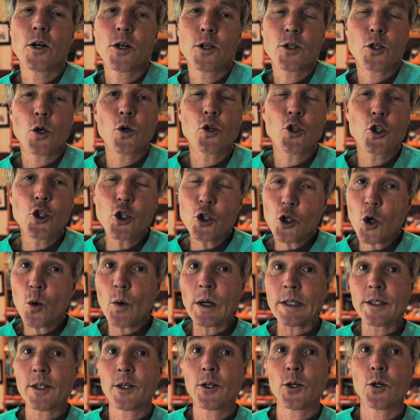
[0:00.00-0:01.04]
So do you know
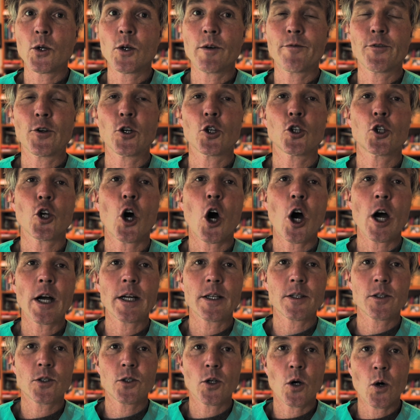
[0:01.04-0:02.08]
what to do if your dog
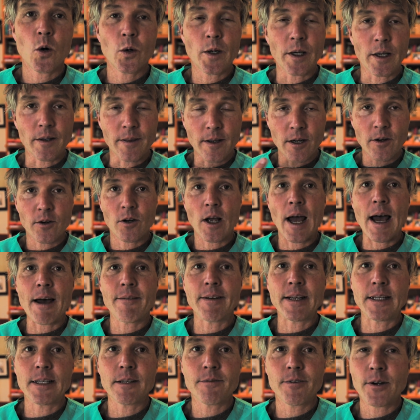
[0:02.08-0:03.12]
is choking? They're
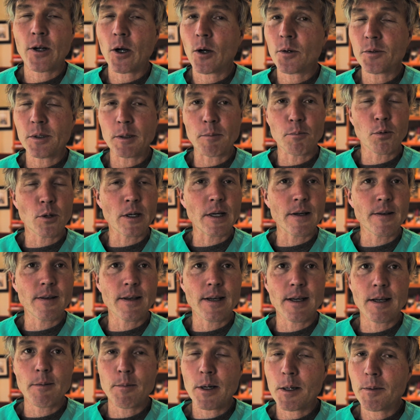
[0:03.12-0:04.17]
having difficulty
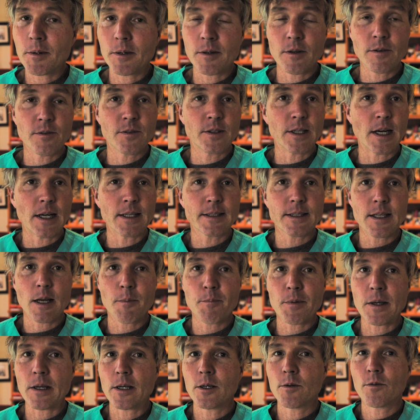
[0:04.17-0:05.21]
breathing, maybe you've done
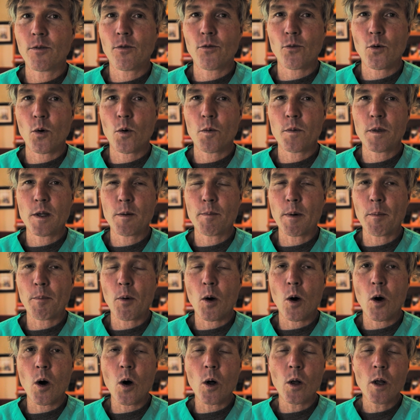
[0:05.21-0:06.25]
something, you've thrown them a
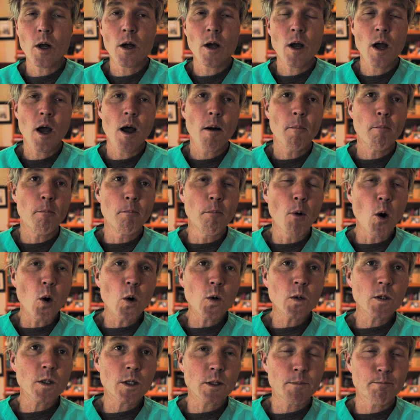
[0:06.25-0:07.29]
ball.
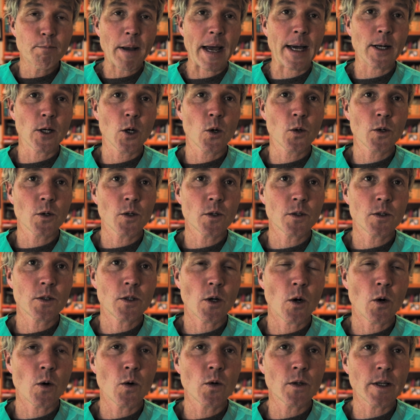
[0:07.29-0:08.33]
Most pet owners
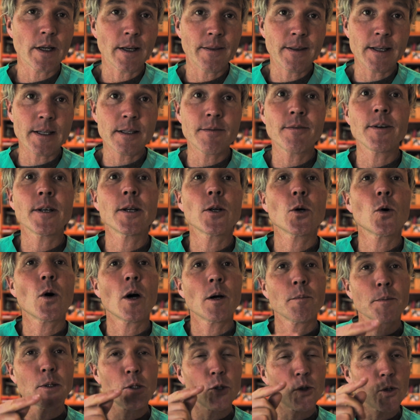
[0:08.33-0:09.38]
don't. In this video,
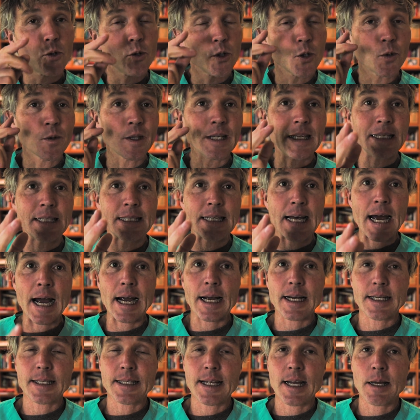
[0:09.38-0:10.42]
I'm gonna show you the
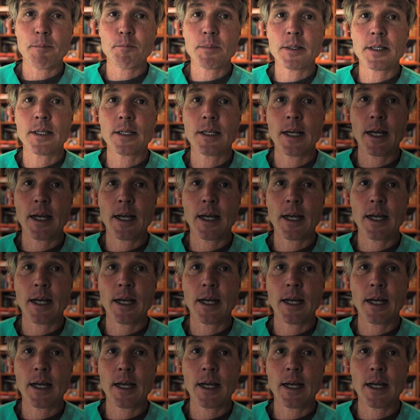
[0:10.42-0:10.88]
exact steps to